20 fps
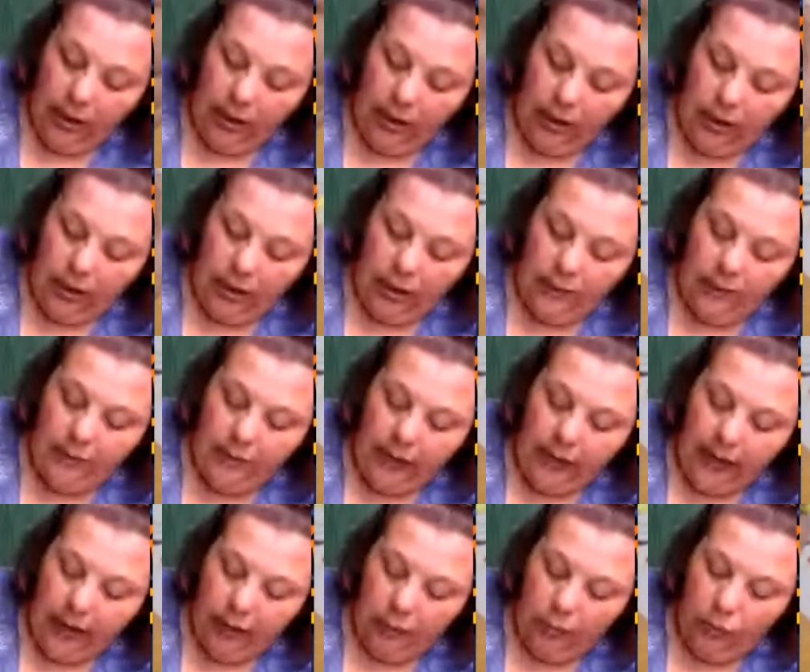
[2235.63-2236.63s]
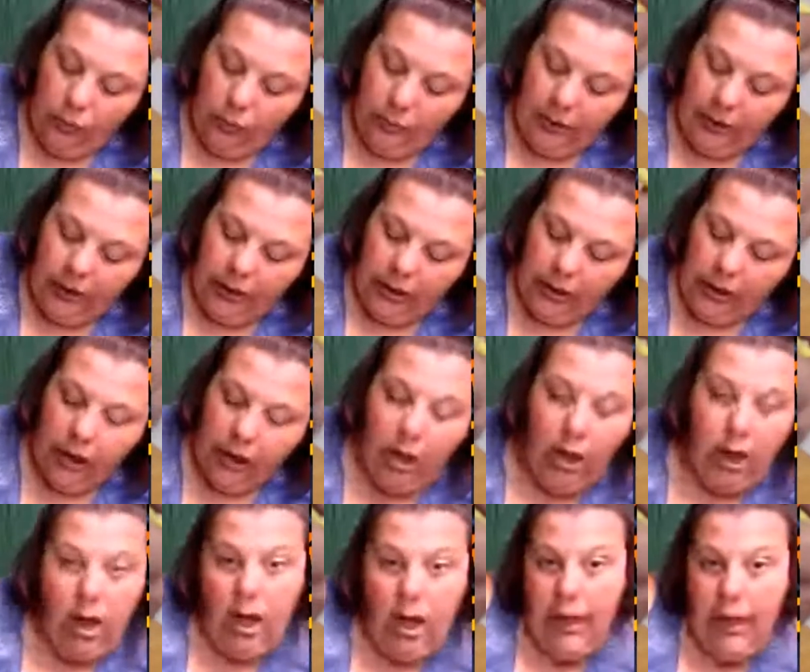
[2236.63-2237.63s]
and that will be
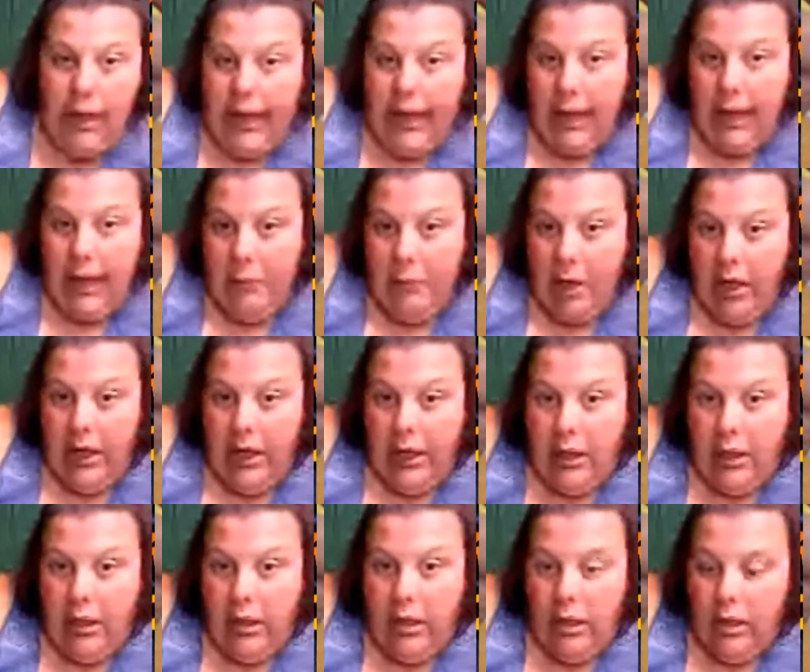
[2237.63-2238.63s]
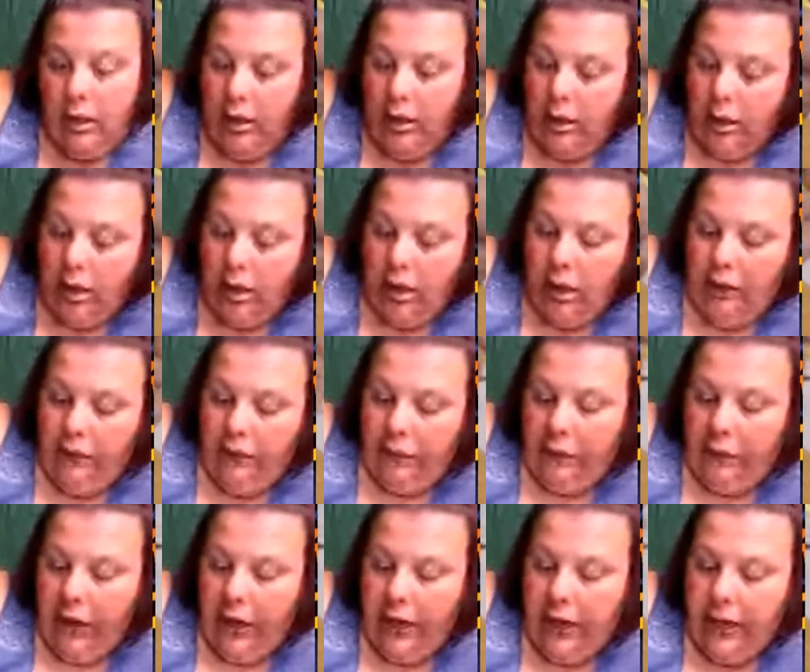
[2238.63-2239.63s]
a game night.
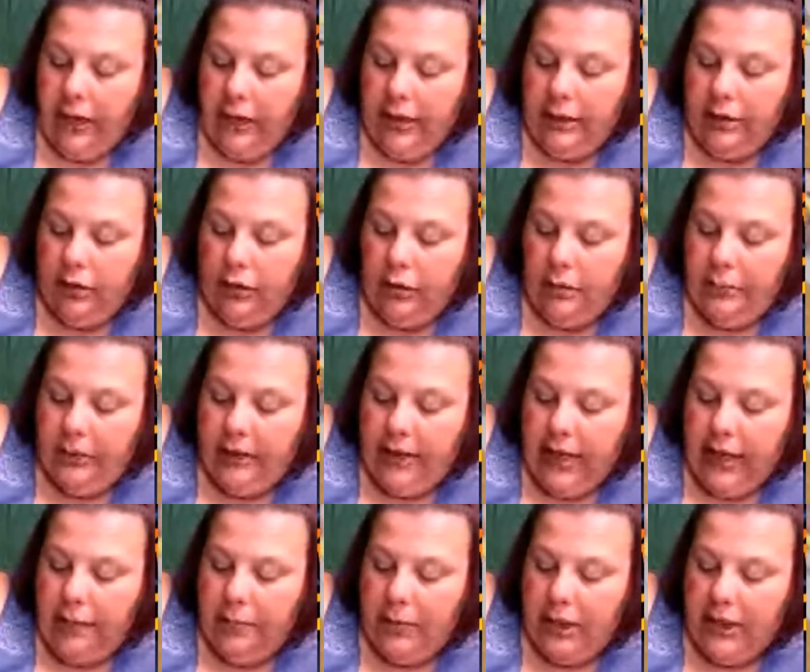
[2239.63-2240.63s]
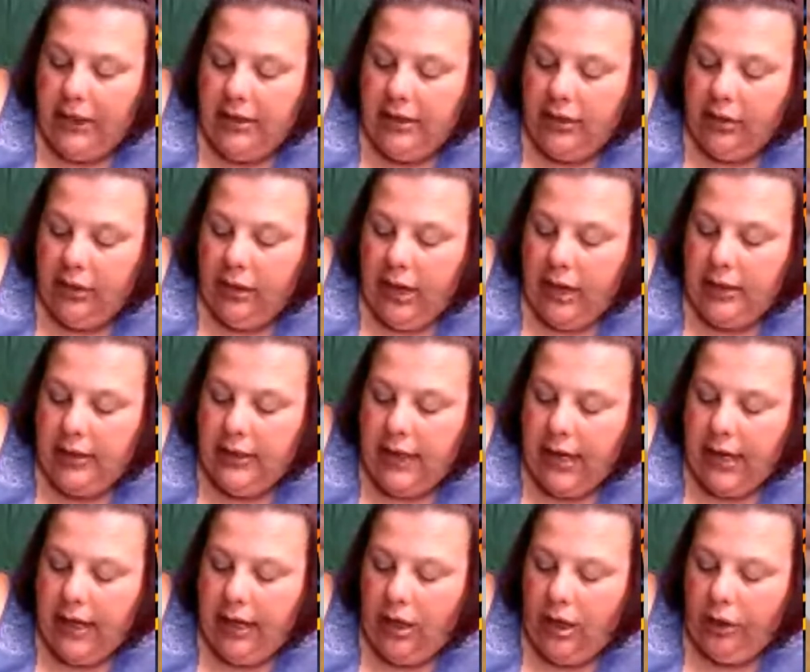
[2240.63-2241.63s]
Friday nights are going to be game nights unless
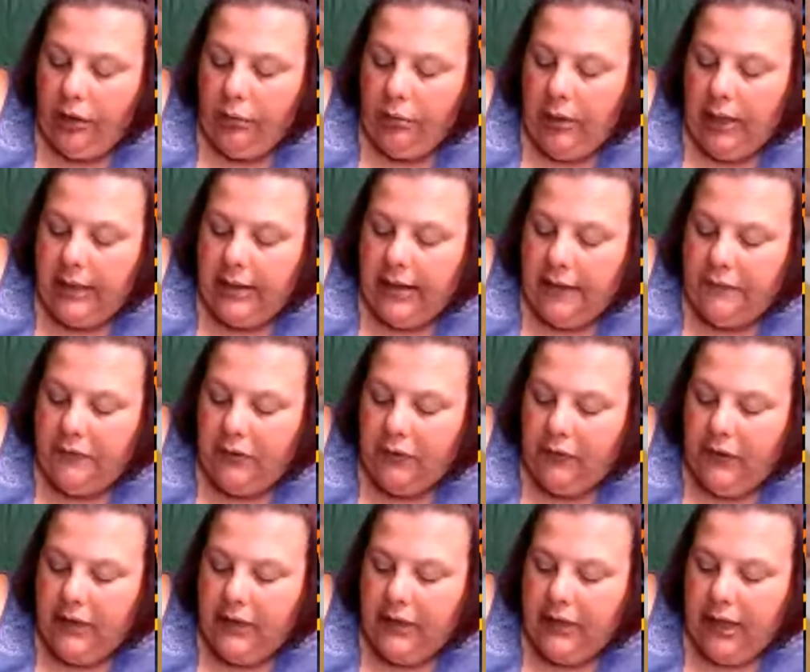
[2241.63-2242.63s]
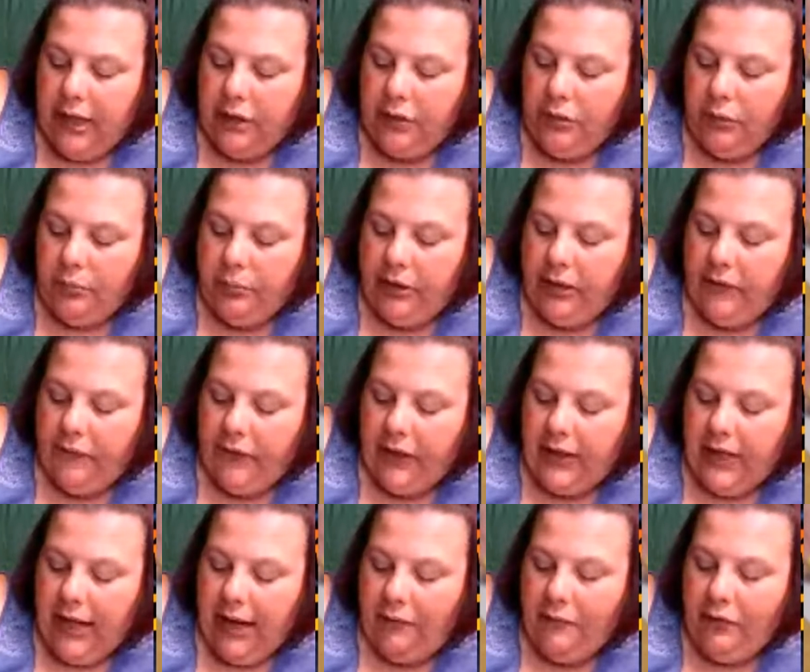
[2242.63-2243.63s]
I otherwise have to reschedule. But if I'd
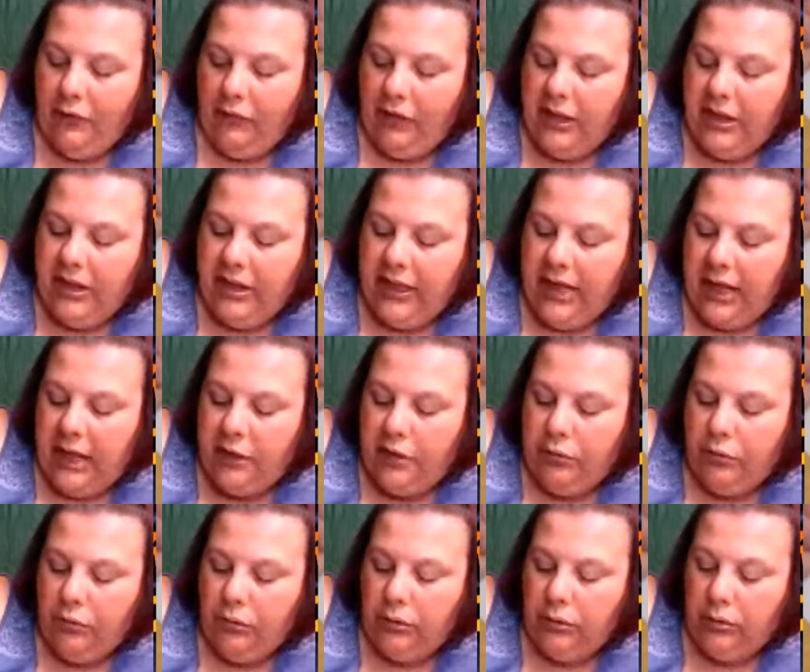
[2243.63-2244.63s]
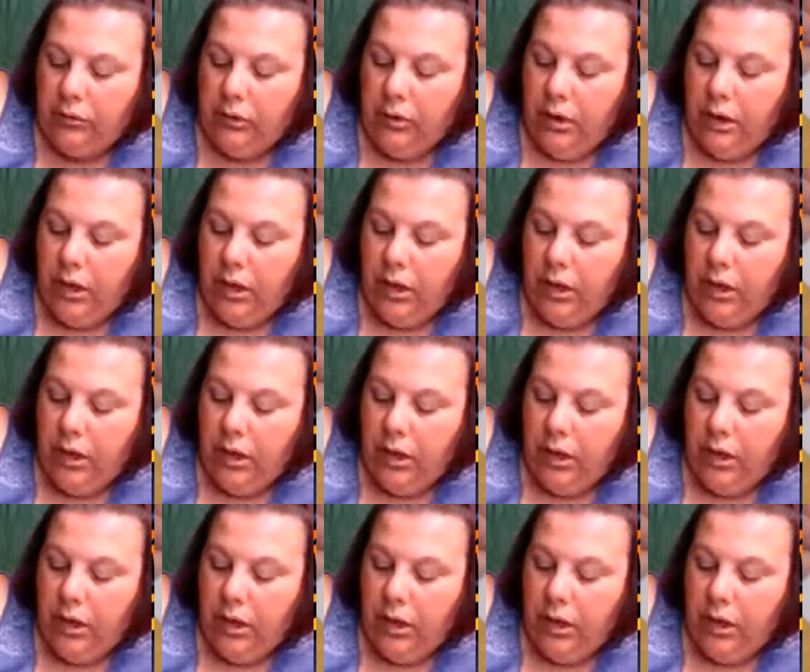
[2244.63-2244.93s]
have to reschedule,